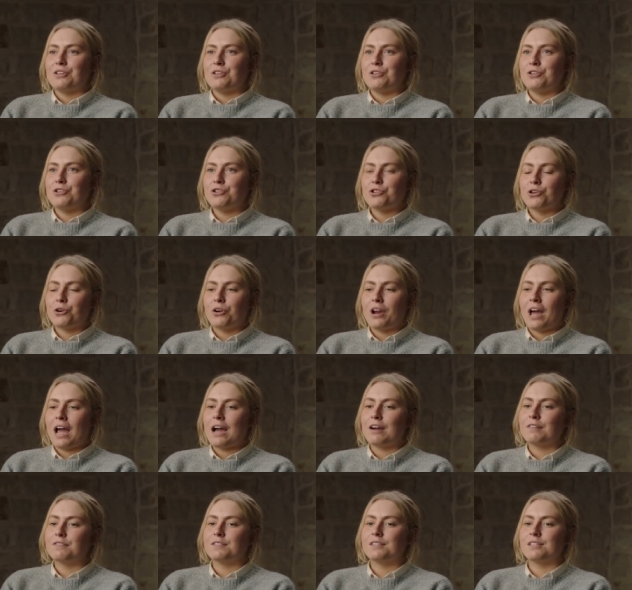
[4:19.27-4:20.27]
you don't
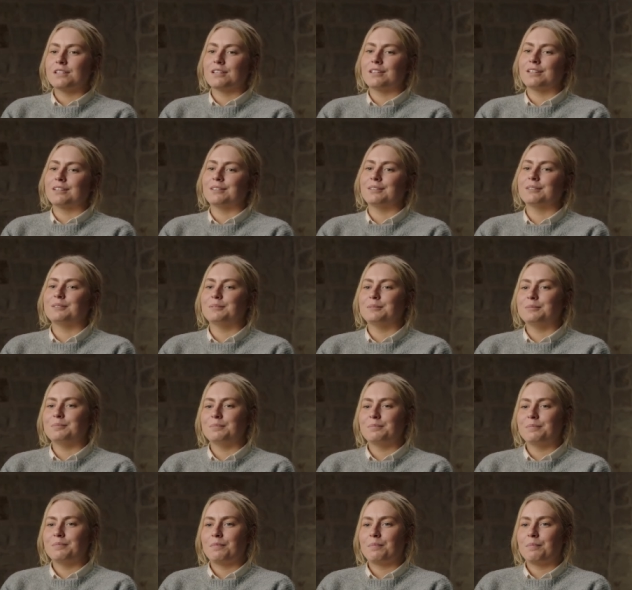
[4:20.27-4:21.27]
have to
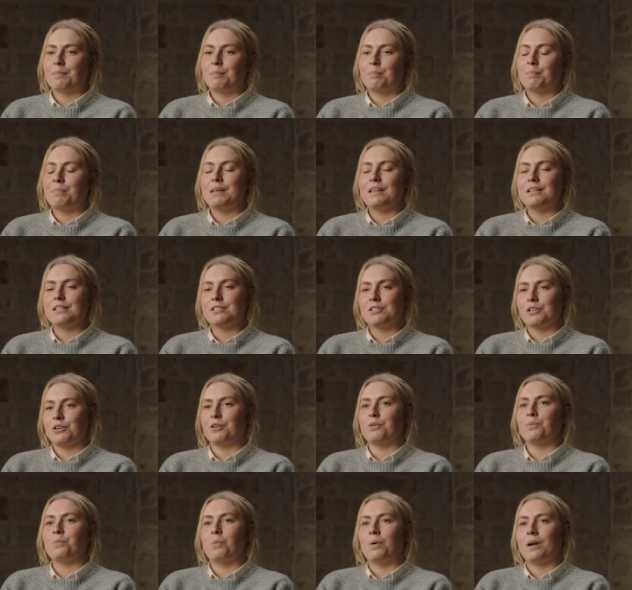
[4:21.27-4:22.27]
be a
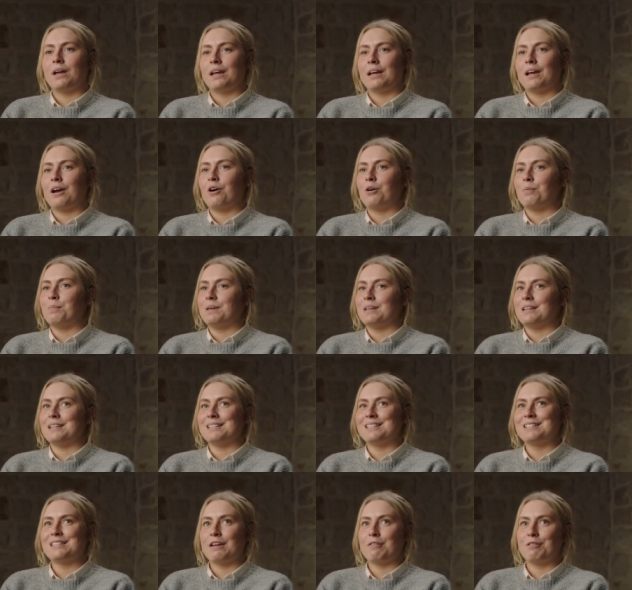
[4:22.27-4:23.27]
certain way or be a
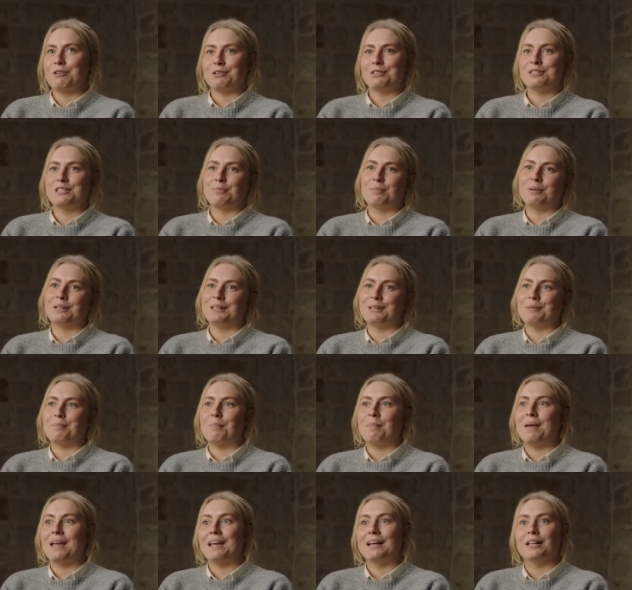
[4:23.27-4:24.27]
stereotypically
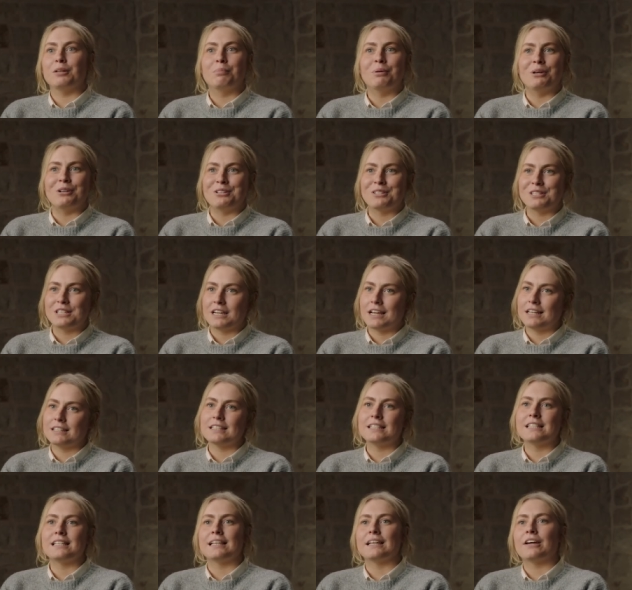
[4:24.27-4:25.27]
male
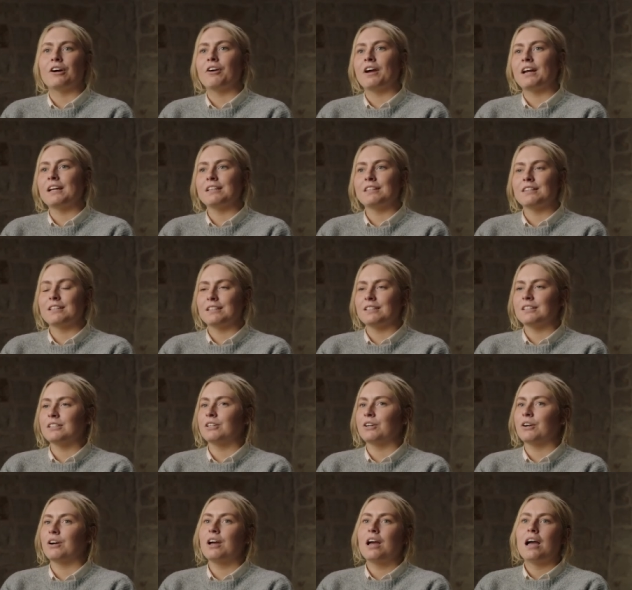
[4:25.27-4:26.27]
personality or anything, you
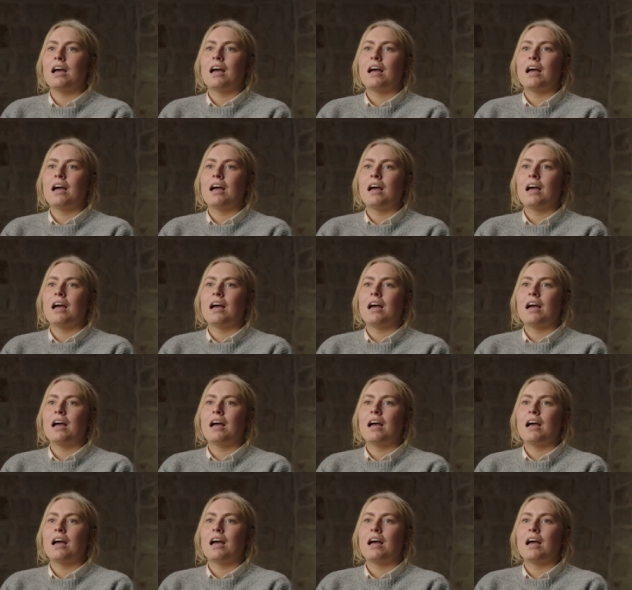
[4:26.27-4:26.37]
know.